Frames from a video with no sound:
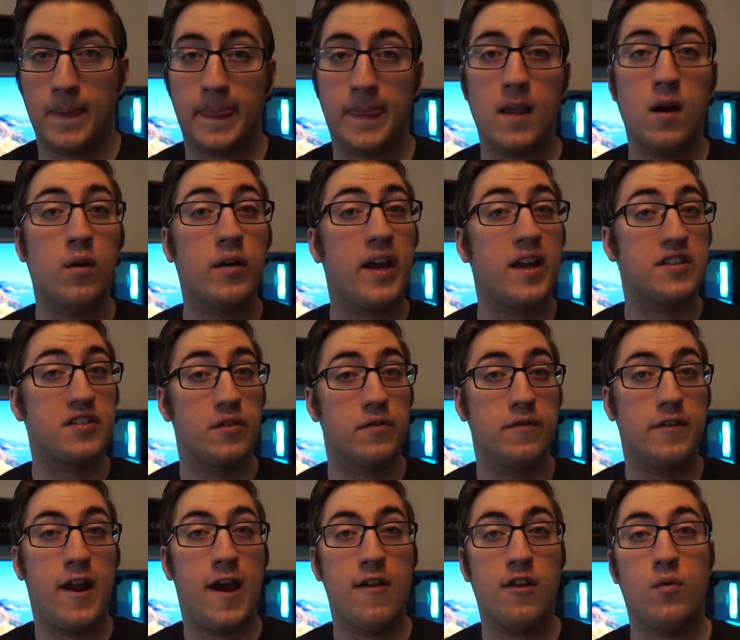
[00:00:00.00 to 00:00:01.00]
Okay, so
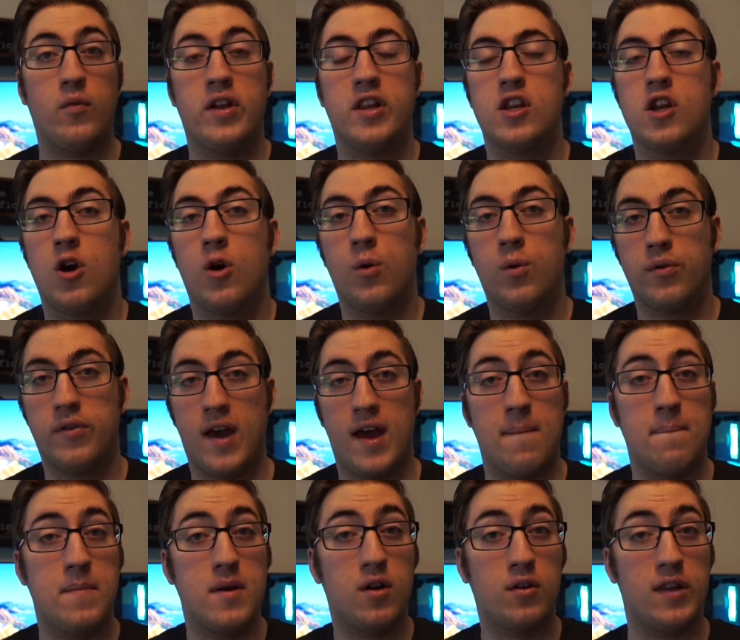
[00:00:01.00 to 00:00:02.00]
now that we know that
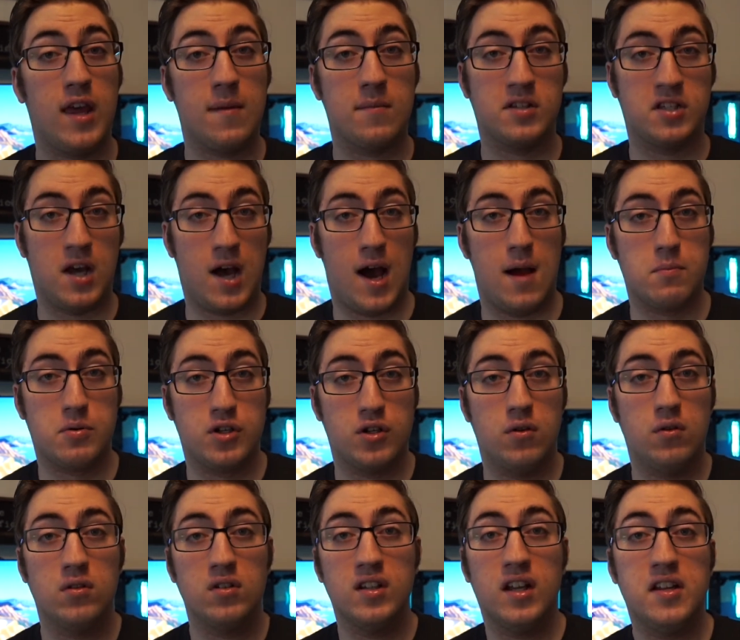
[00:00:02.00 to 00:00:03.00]
middle name is
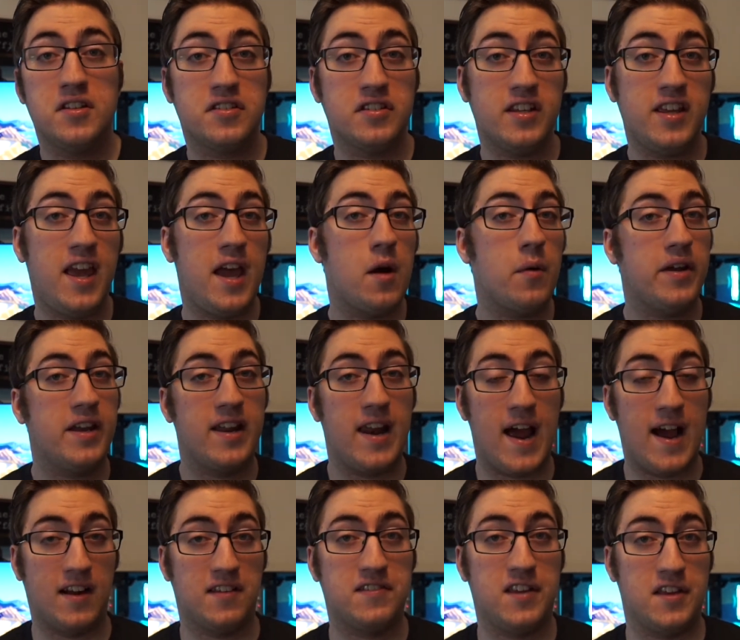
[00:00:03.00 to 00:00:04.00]
optional, let's see how we can
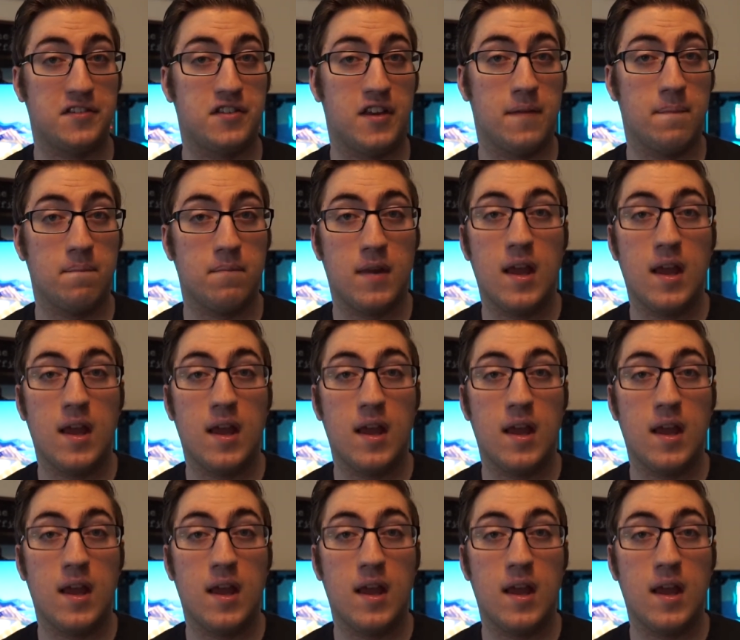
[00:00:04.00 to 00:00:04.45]
access it.